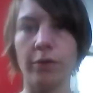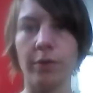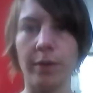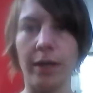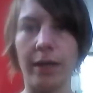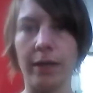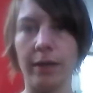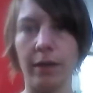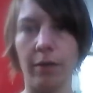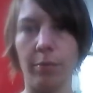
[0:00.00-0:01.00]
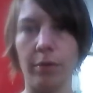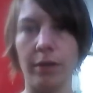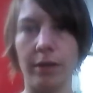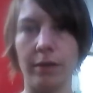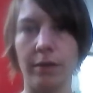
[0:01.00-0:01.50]
also cutting, hair
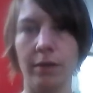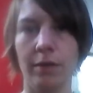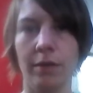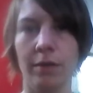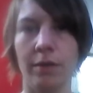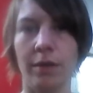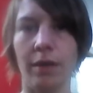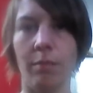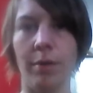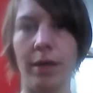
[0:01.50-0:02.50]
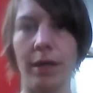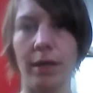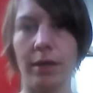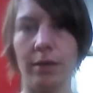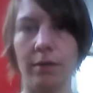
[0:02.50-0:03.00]
pulling, nail
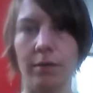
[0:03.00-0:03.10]
biting,